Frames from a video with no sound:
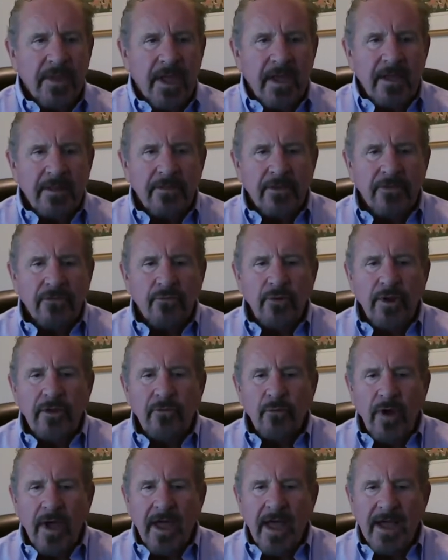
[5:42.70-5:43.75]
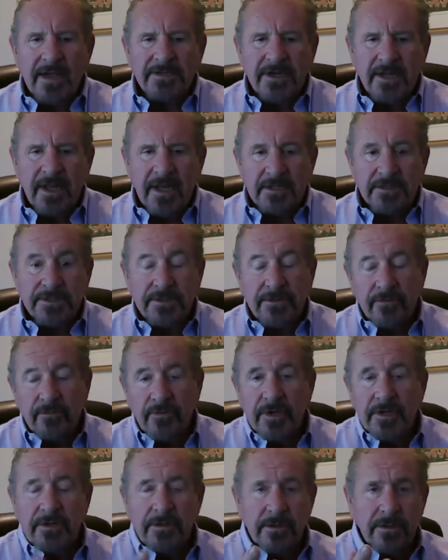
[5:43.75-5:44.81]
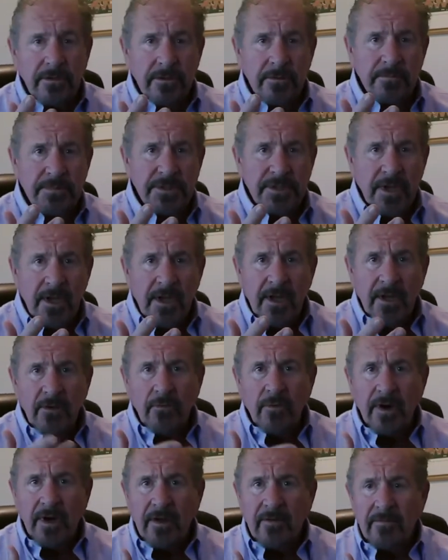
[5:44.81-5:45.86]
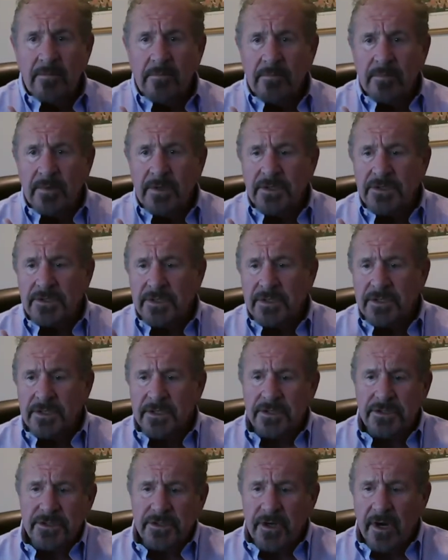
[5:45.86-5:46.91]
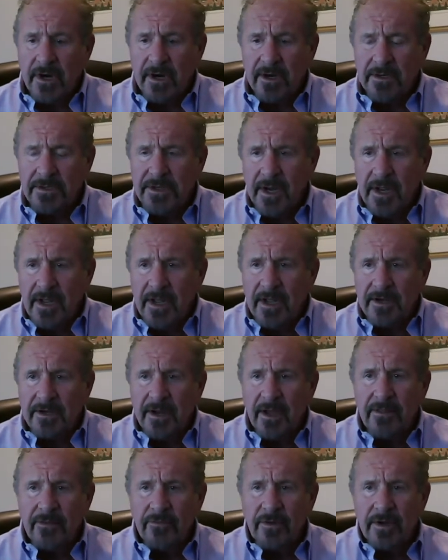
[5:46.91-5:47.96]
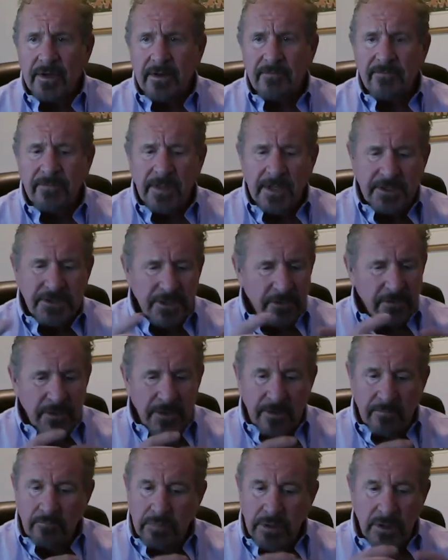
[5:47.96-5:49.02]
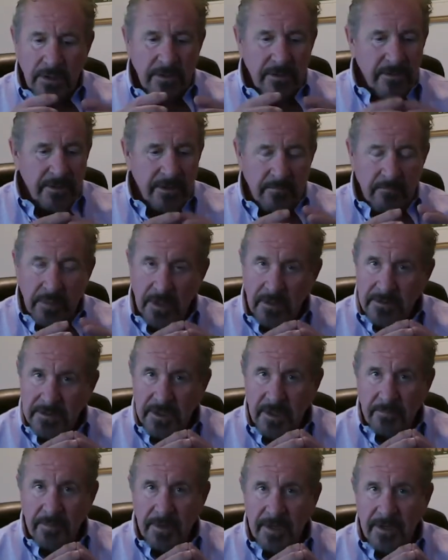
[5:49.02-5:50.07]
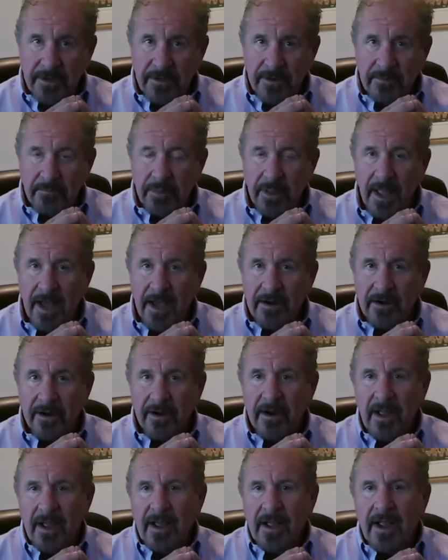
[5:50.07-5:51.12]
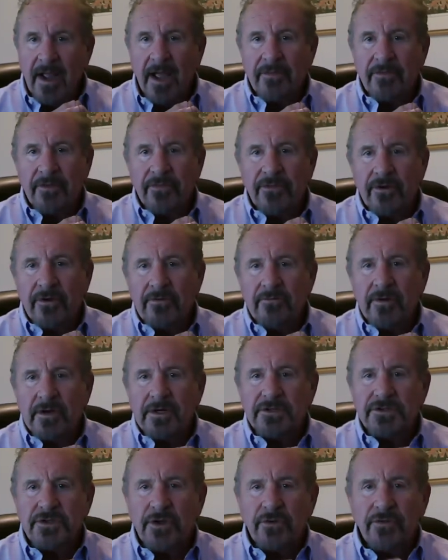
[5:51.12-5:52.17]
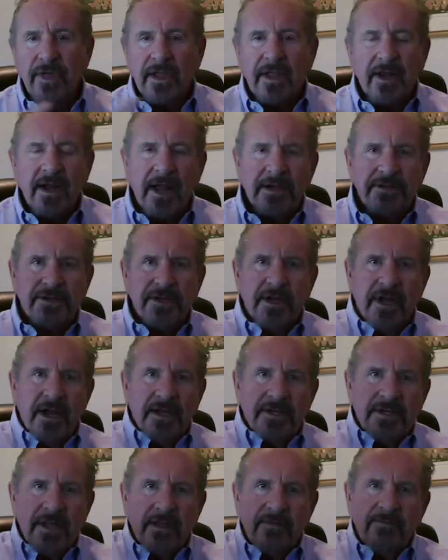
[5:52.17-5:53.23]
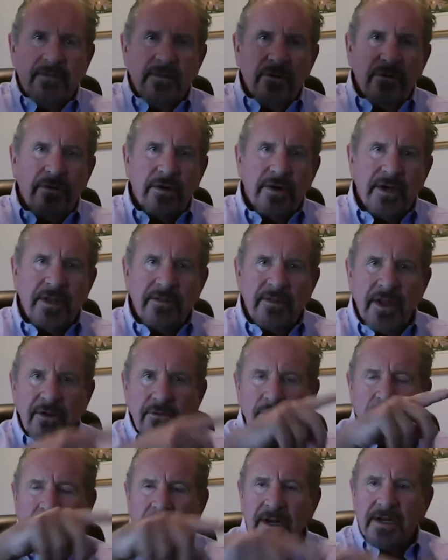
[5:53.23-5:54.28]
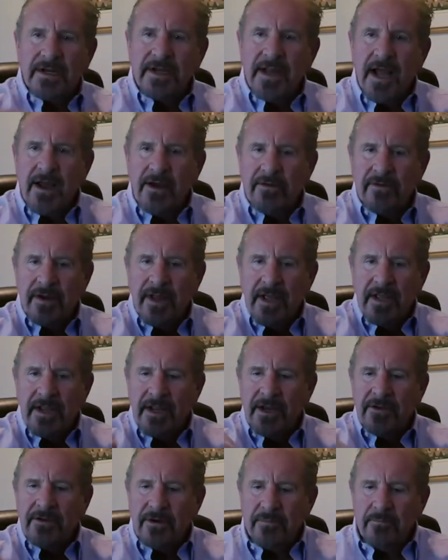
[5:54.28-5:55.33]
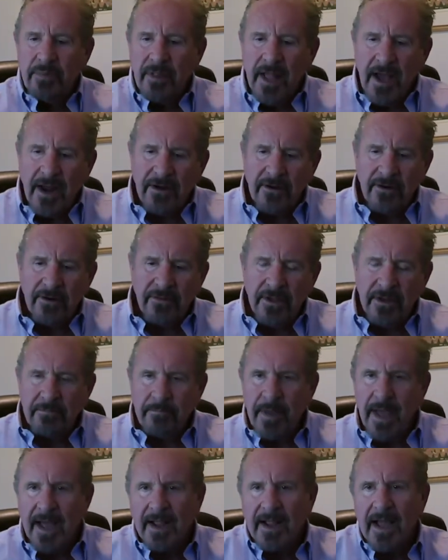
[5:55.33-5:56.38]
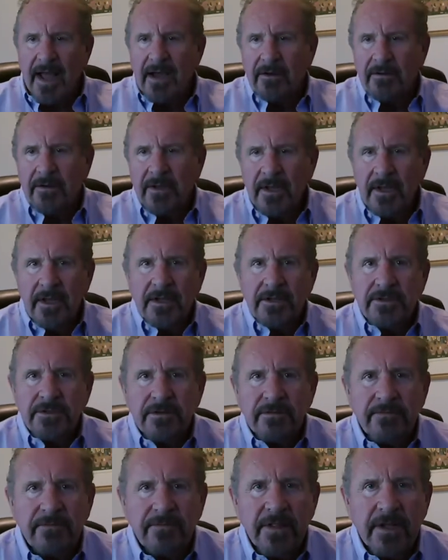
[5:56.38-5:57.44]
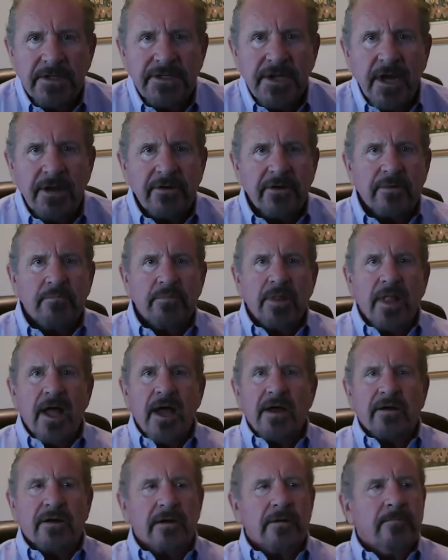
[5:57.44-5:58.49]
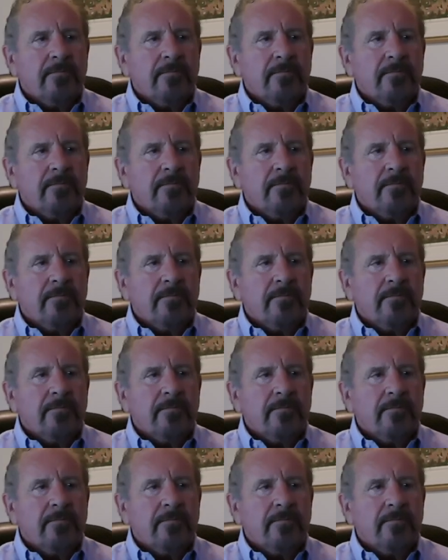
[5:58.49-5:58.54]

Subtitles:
The three-way actually has 3 tubes. One of them is the discharge. Another one inflates the little balloon that blows up in your bladder. And the third one is so they could actually take fluid and they run it down in your bladder, then back out to flush out your bladder.